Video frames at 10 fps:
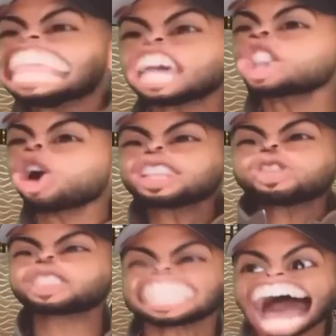This
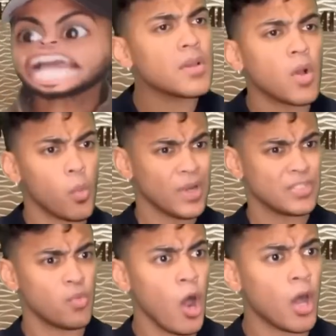hotel sucks.
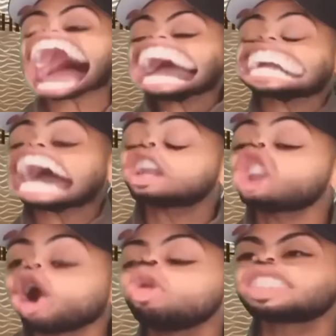What's wrong? I got
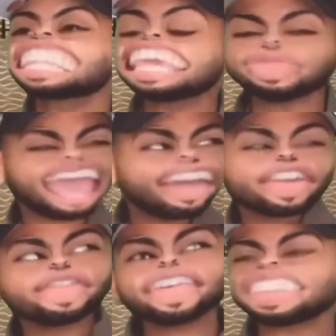no sleep.
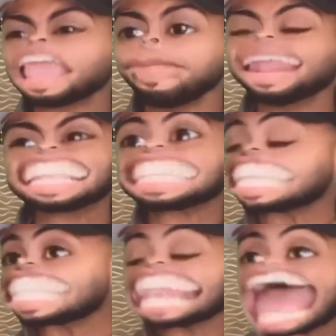Every 15 minutes,
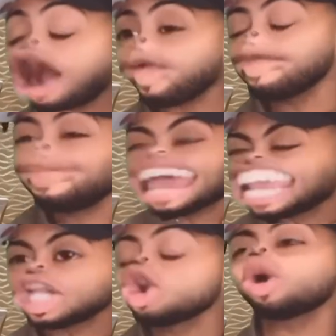this loud
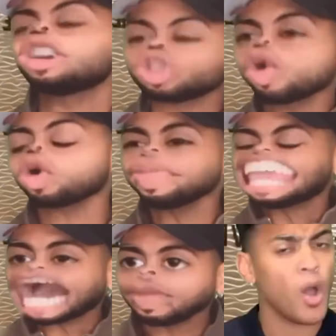banging noise woke
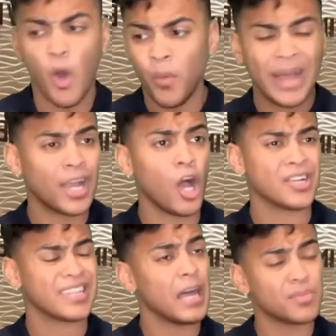me up. Oh my
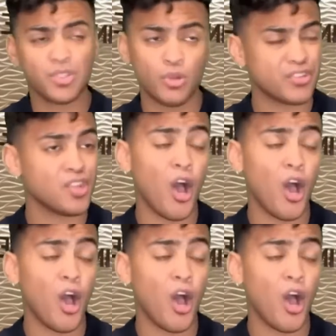gosh, I'm so